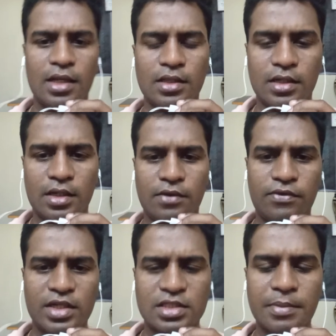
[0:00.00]
The
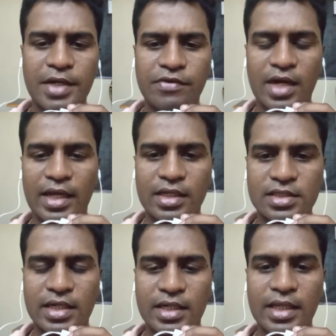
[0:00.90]
first benefit, like I
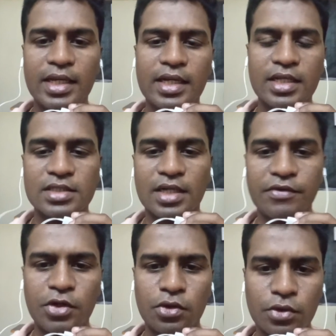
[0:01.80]
said, increased
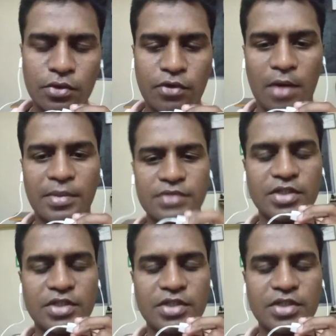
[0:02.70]
revenue to farmers.